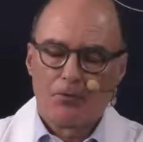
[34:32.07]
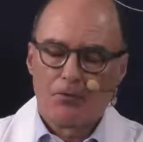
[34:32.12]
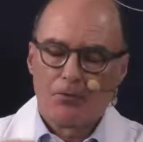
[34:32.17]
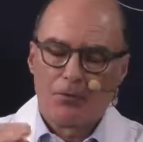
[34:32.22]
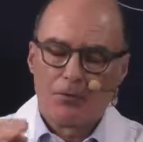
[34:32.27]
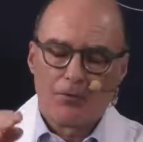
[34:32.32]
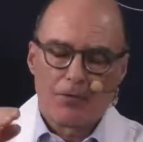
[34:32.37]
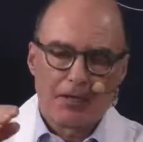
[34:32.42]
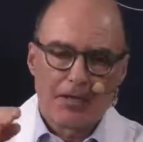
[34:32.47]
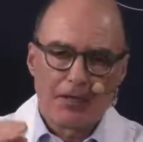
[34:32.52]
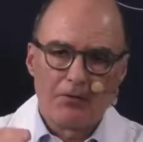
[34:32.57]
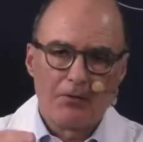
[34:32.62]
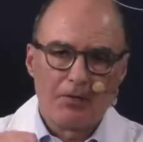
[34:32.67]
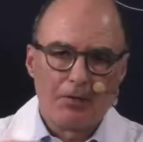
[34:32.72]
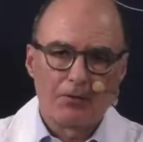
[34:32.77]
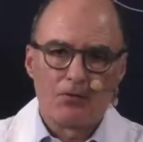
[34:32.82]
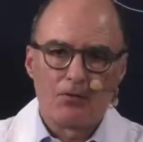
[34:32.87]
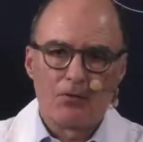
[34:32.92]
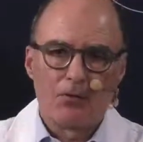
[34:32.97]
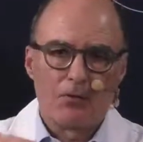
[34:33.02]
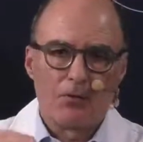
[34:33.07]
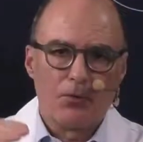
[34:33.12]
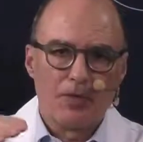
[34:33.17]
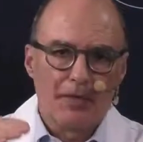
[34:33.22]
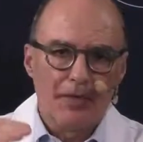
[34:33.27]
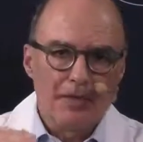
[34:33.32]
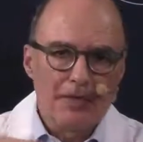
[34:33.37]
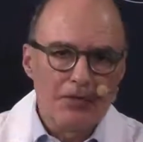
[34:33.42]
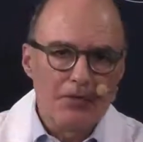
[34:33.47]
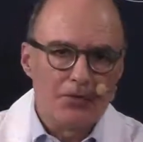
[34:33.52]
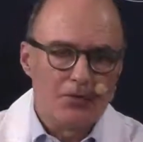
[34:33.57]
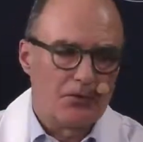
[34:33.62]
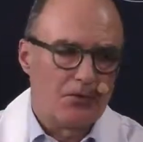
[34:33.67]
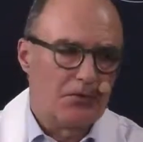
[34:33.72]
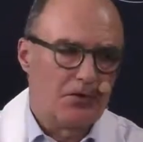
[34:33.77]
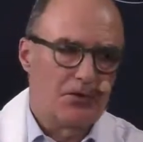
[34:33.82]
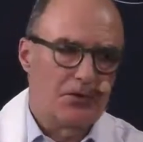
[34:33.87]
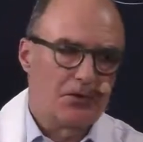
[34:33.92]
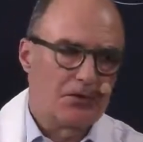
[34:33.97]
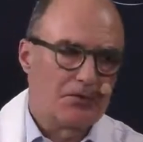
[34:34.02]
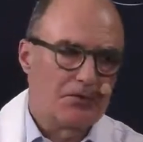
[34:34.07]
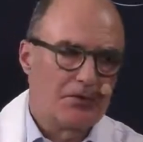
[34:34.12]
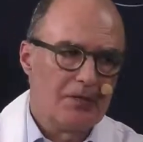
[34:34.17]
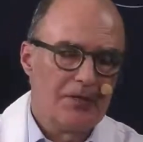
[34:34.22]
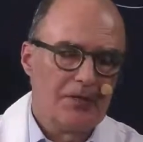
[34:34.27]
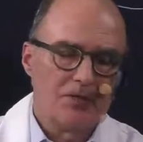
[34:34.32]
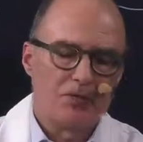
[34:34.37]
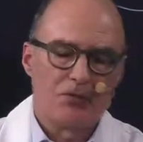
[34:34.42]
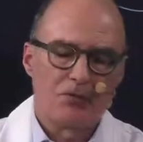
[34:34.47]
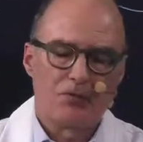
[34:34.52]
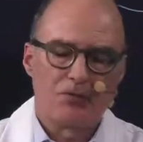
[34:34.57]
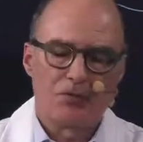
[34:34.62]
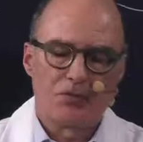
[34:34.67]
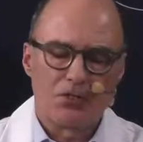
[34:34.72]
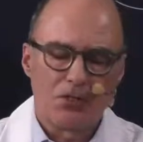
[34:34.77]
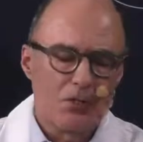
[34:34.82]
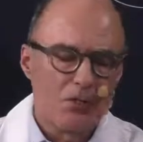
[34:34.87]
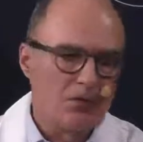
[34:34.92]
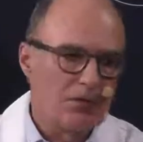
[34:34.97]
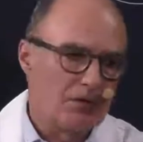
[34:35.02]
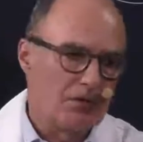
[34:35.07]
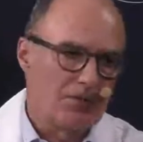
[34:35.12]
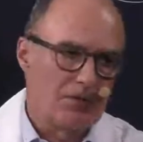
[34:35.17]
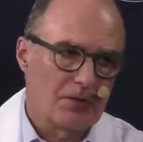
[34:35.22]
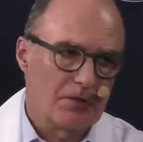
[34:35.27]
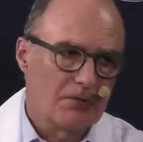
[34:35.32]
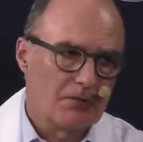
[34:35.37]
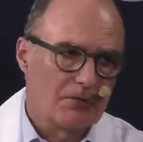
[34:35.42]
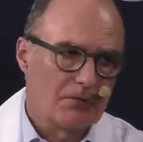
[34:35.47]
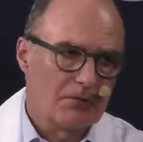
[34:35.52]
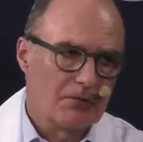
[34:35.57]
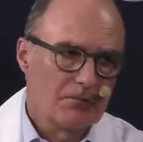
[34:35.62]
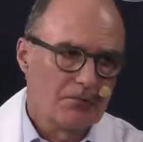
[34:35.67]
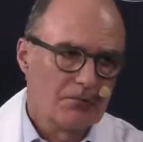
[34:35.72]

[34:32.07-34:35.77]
with the cannula to go into the artery. It's so difficult.